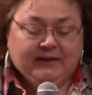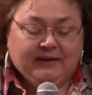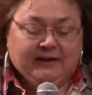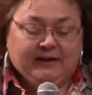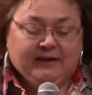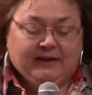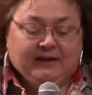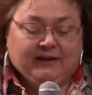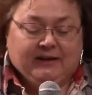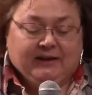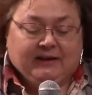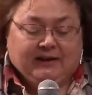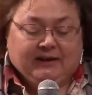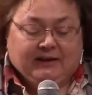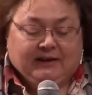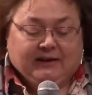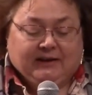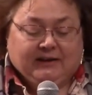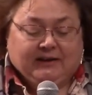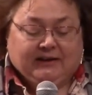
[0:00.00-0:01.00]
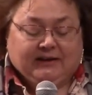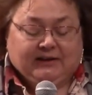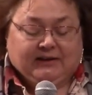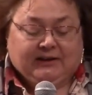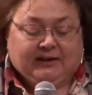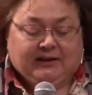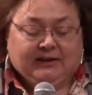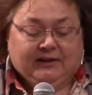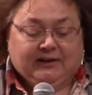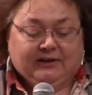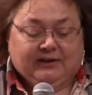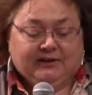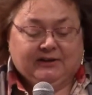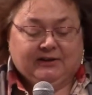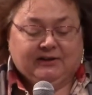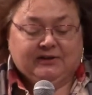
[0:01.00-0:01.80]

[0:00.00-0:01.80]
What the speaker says: Nobody speaks.